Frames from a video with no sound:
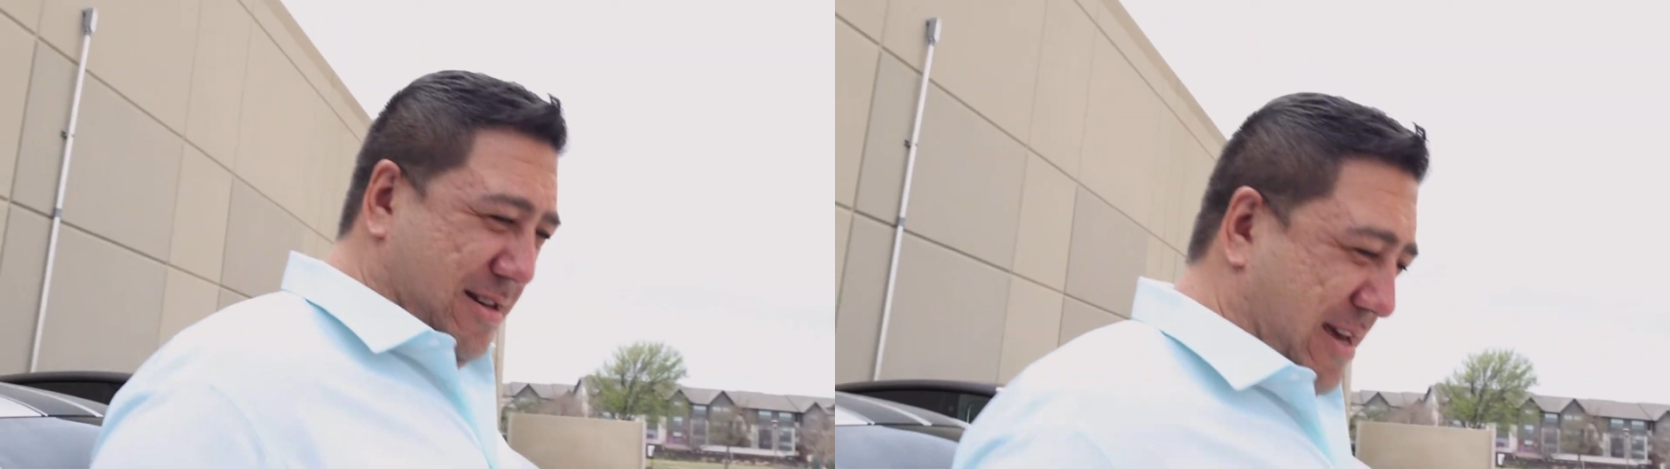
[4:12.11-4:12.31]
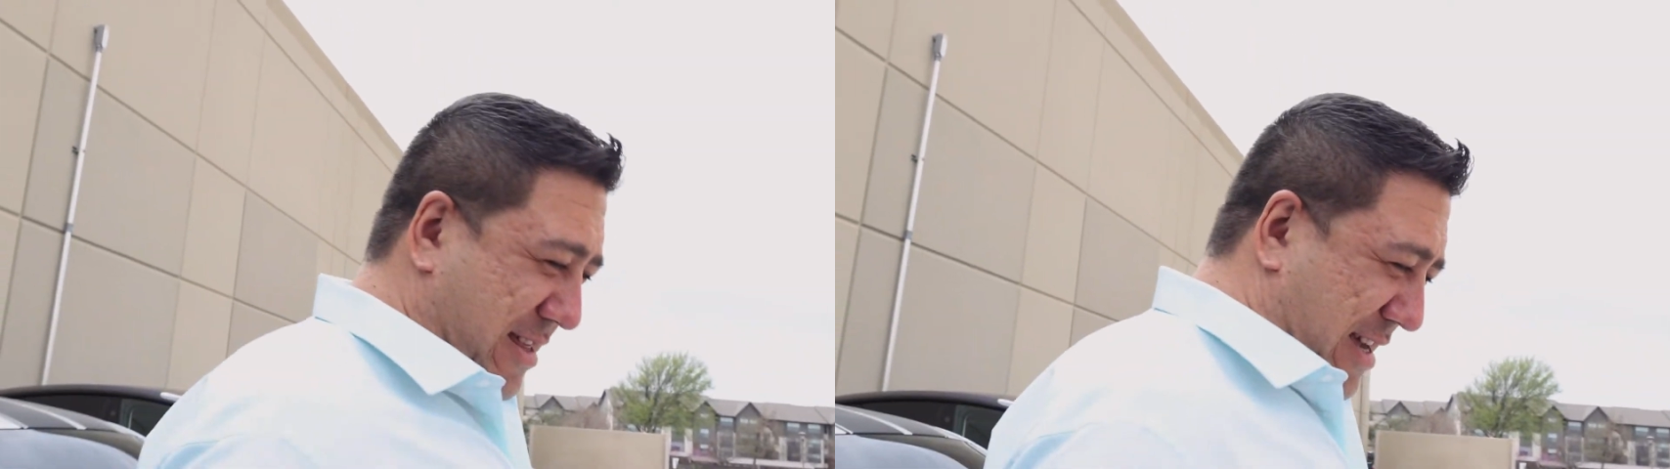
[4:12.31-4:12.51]

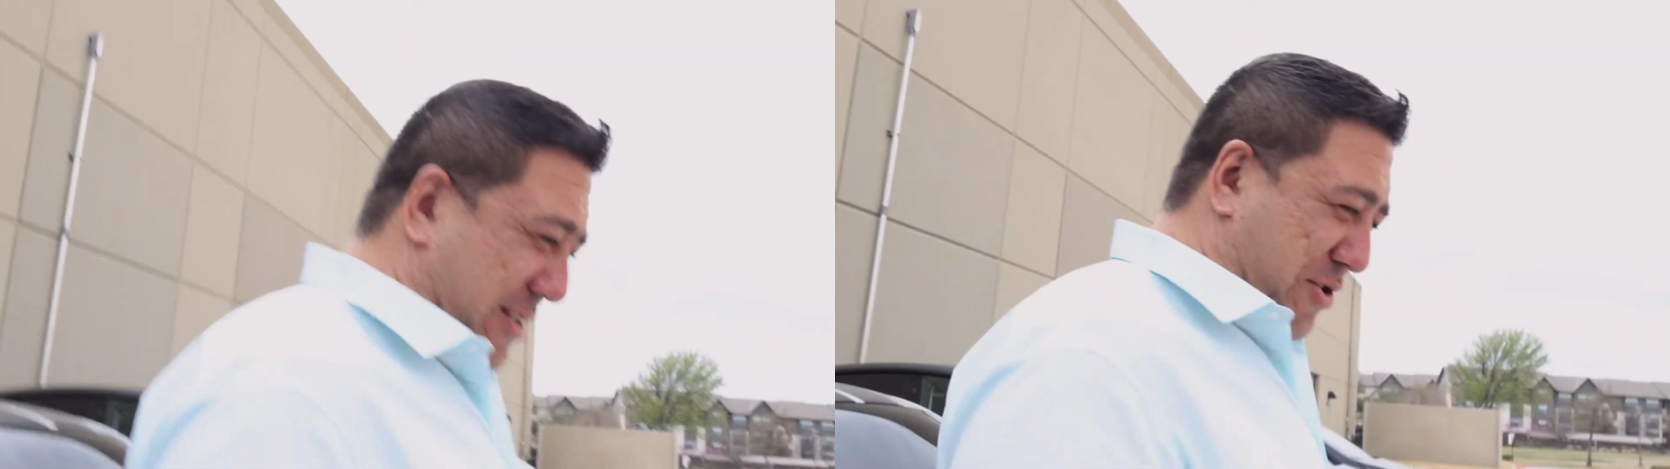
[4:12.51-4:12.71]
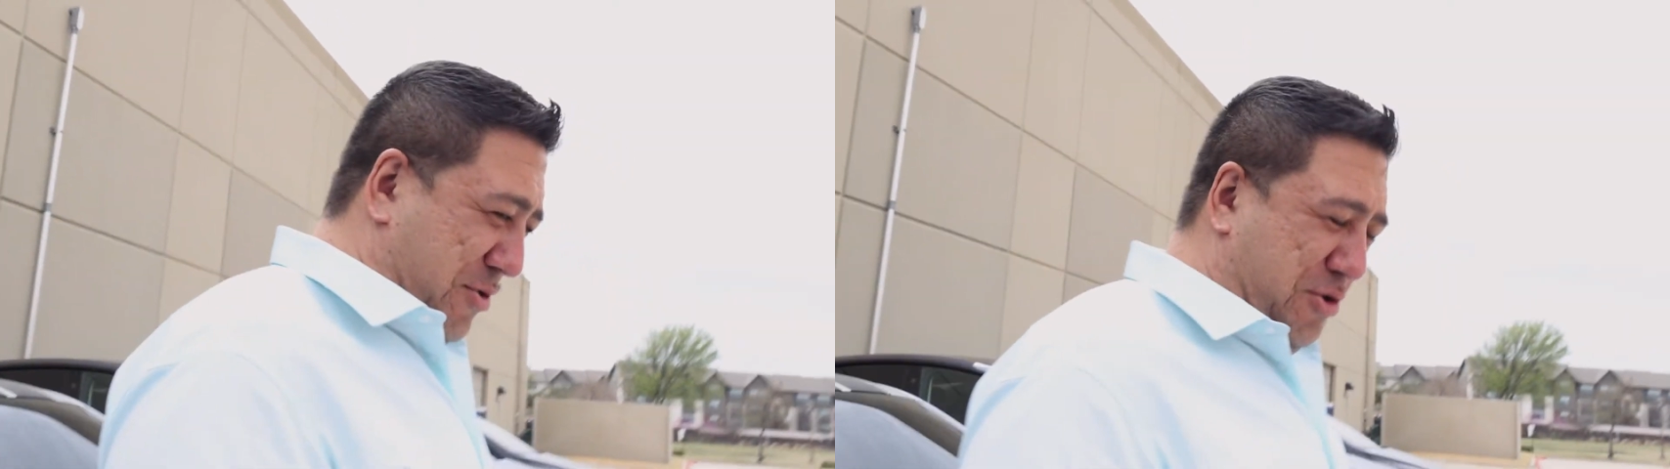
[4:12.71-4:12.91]
and like
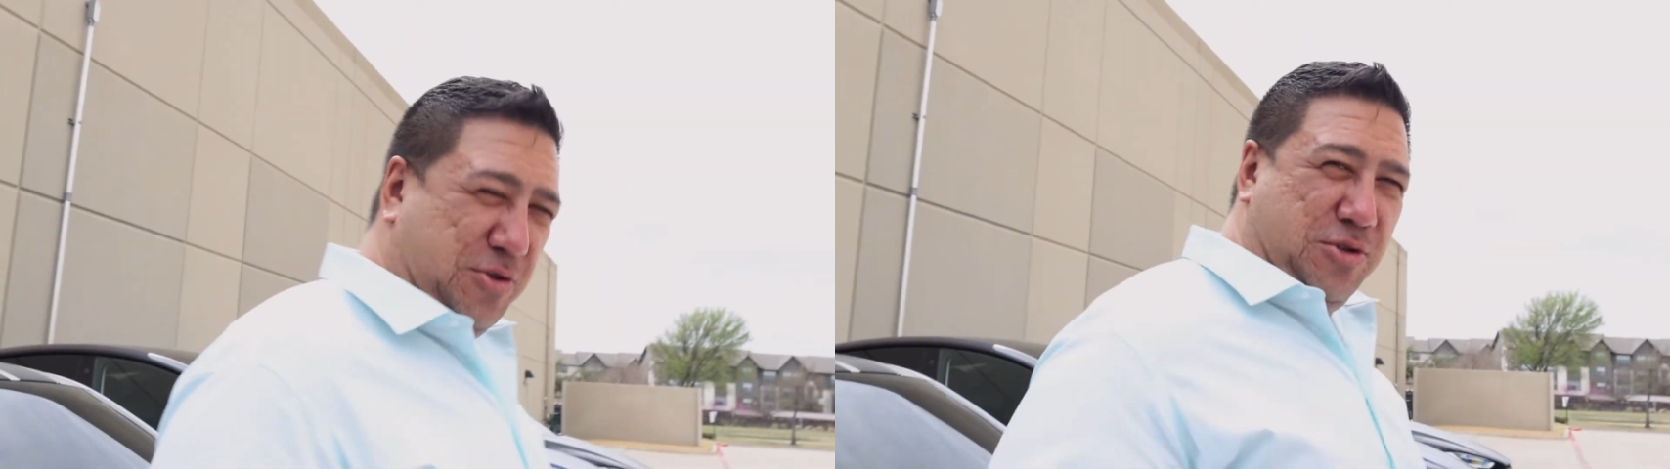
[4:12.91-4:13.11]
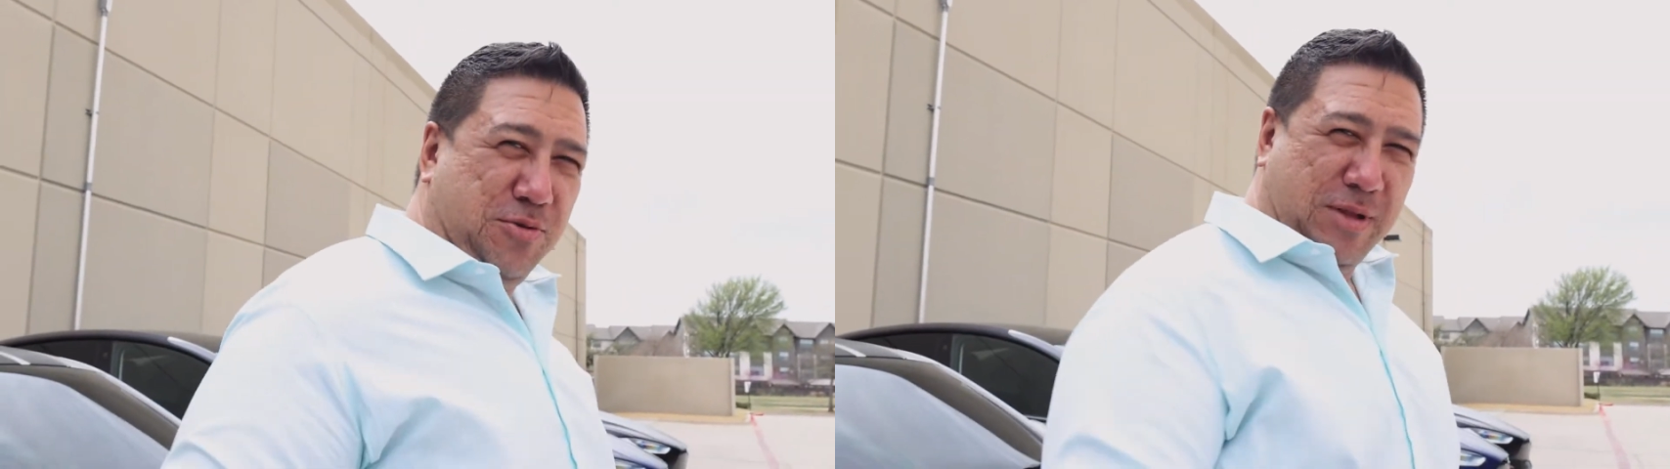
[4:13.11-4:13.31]
do
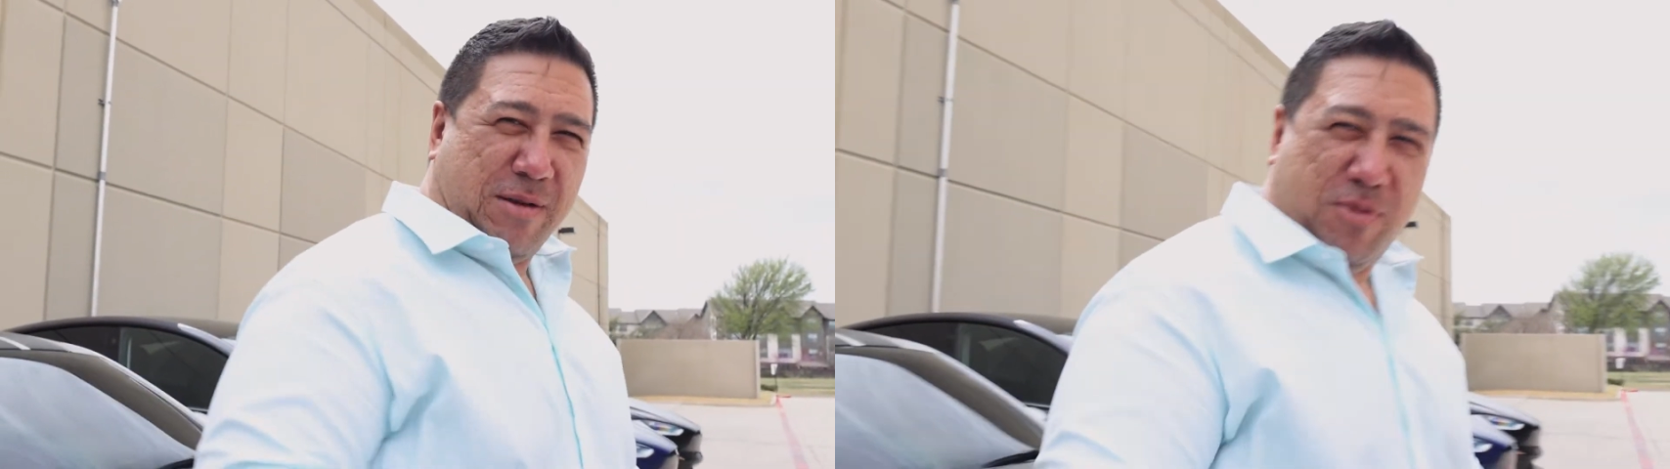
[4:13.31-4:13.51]
YouTube like